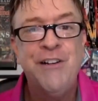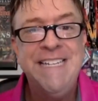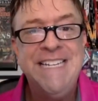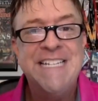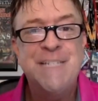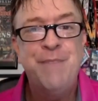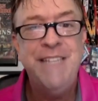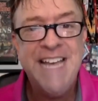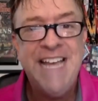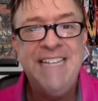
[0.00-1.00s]

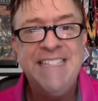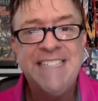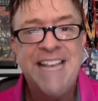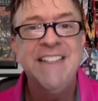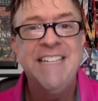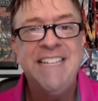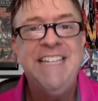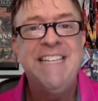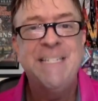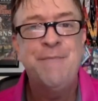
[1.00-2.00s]
ESPN, telling
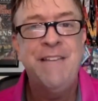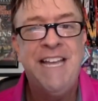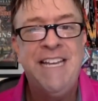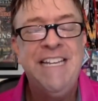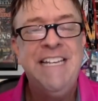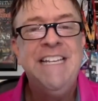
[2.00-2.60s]
ESPN